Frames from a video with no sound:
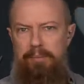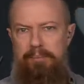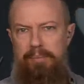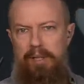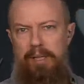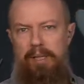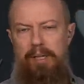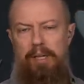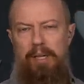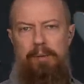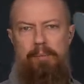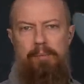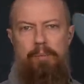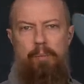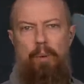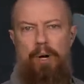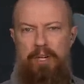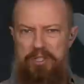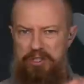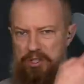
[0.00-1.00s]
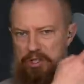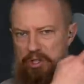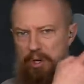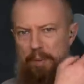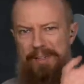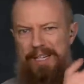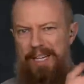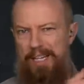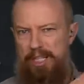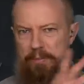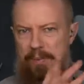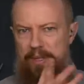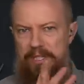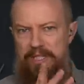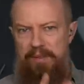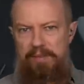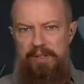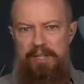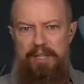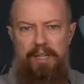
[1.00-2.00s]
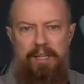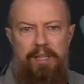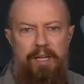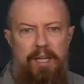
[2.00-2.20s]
But um, watch the show and that explains everything.